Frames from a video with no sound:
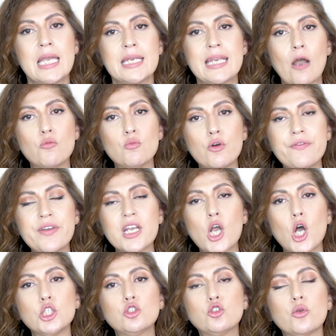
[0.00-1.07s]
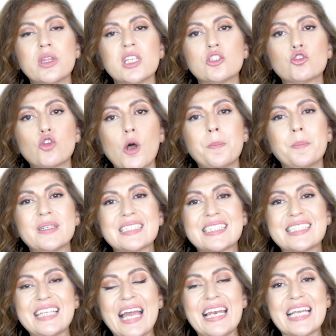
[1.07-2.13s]
Now, moving on to the top
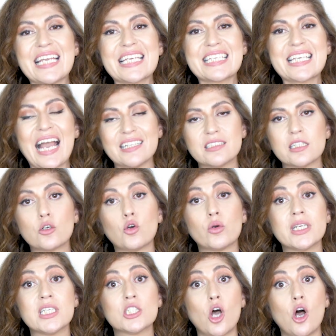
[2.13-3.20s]
selling categories